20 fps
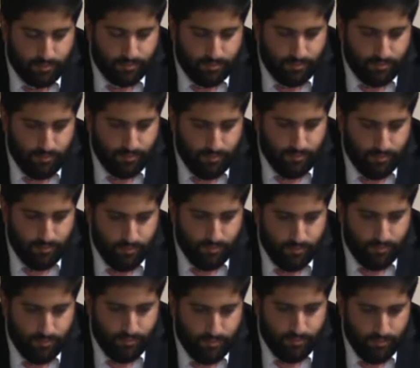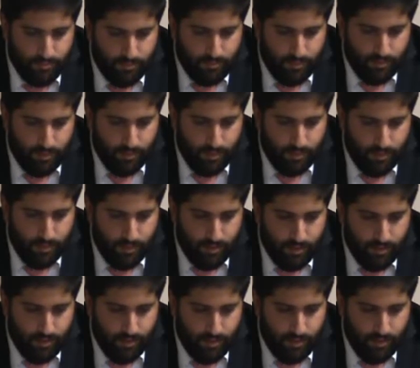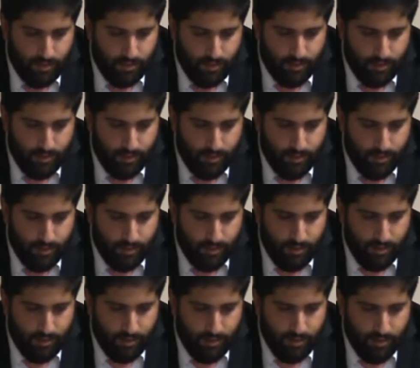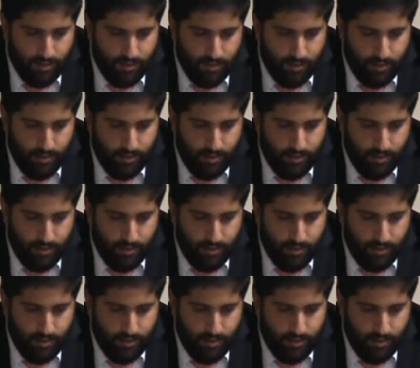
(no one is talking)